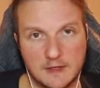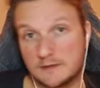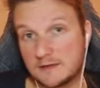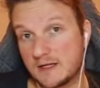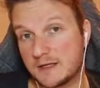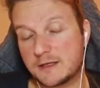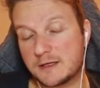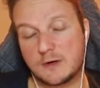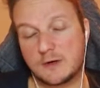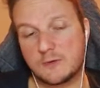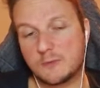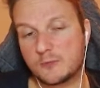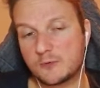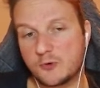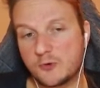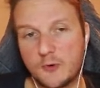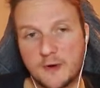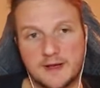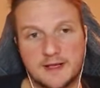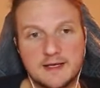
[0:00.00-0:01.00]
That's how you
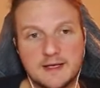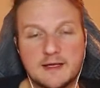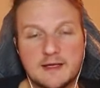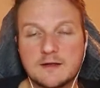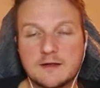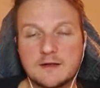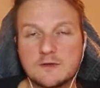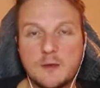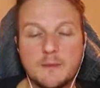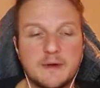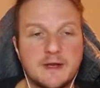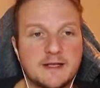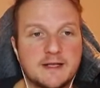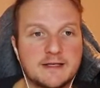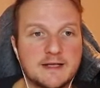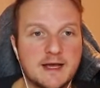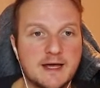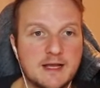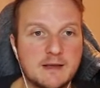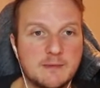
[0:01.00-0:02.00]
quickly dominate
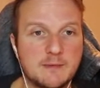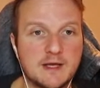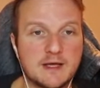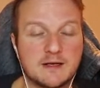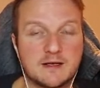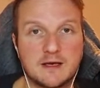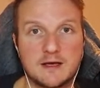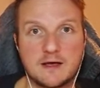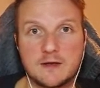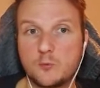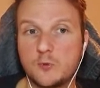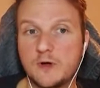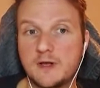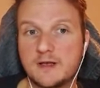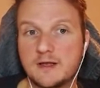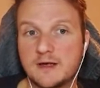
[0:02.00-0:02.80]
the enemy and can win a